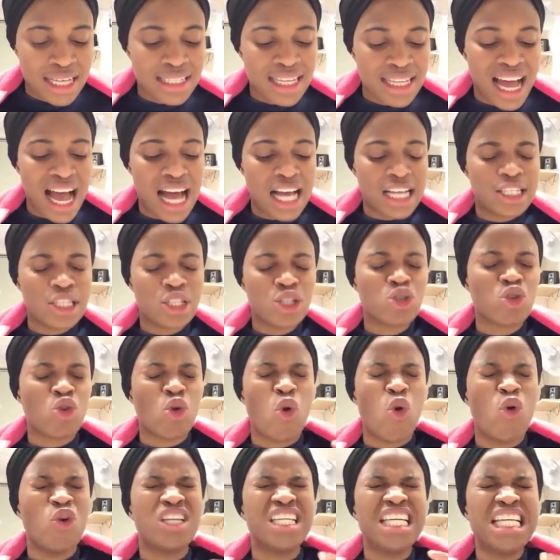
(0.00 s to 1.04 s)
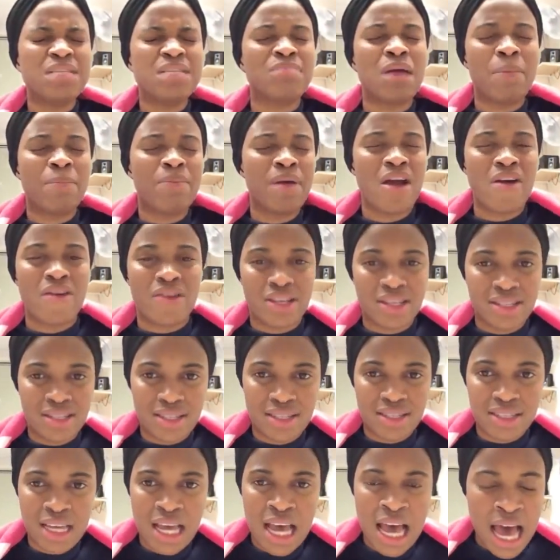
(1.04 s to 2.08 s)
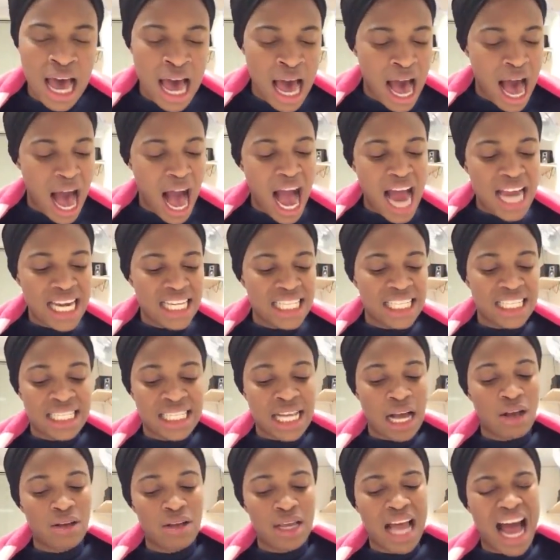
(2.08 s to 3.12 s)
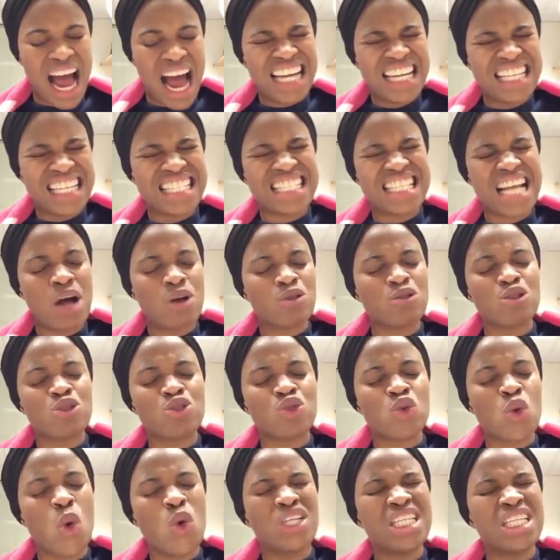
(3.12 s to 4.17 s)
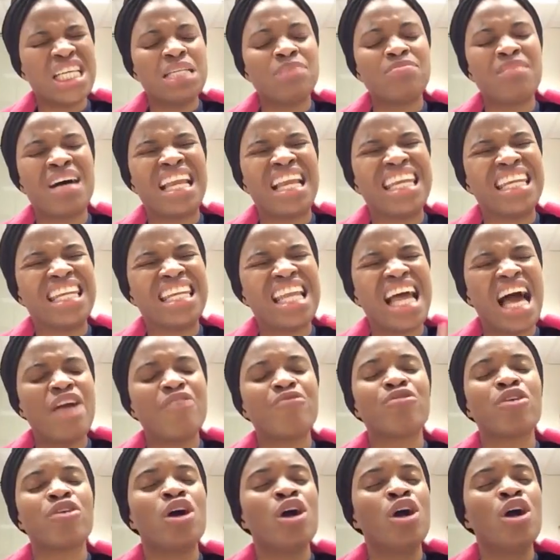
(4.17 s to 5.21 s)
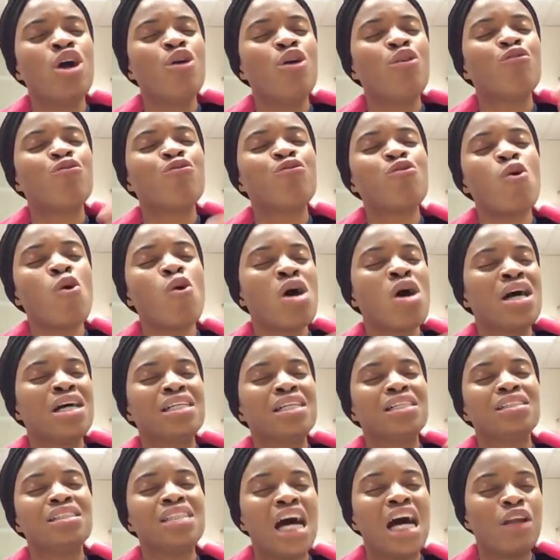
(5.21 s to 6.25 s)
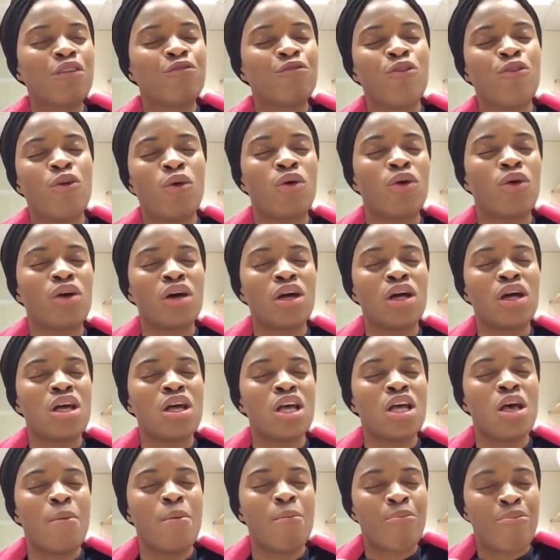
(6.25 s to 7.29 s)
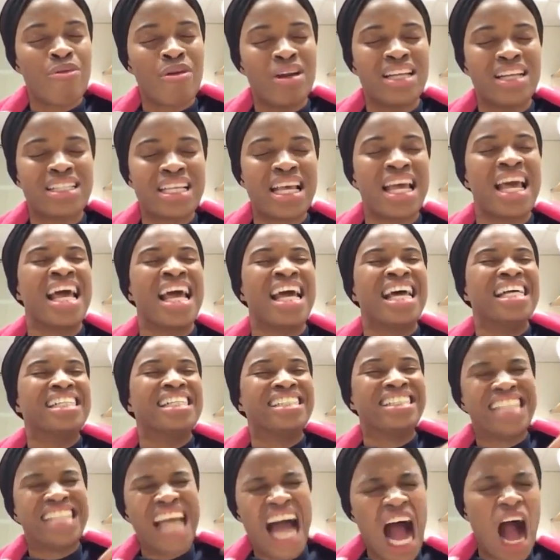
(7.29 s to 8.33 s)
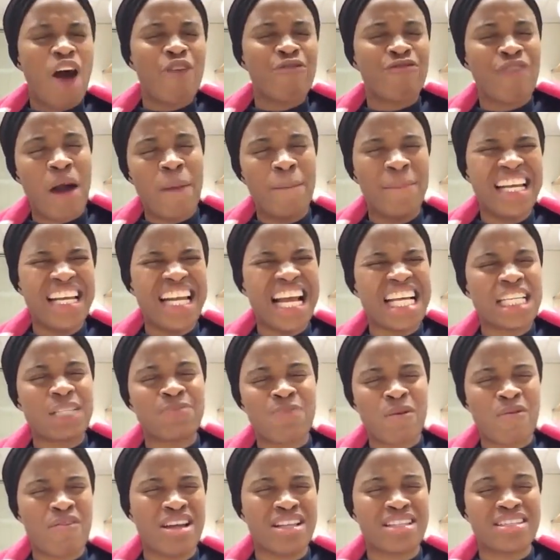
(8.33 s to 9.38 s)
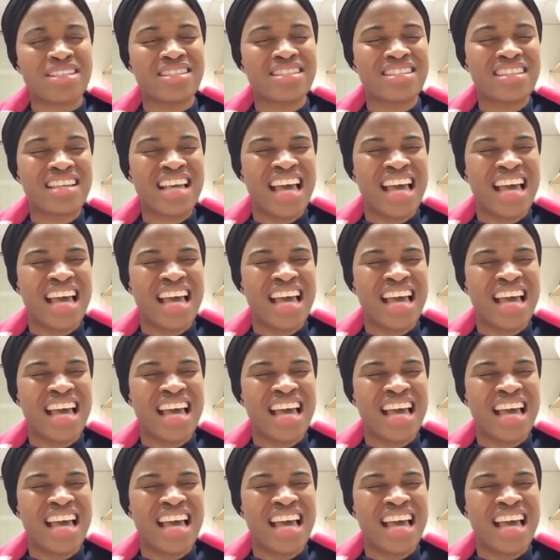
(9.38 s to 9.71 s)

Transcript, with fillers: that has studied my parents and is now, and is now studying my life for downfall. Pray say, Thou familiar spirit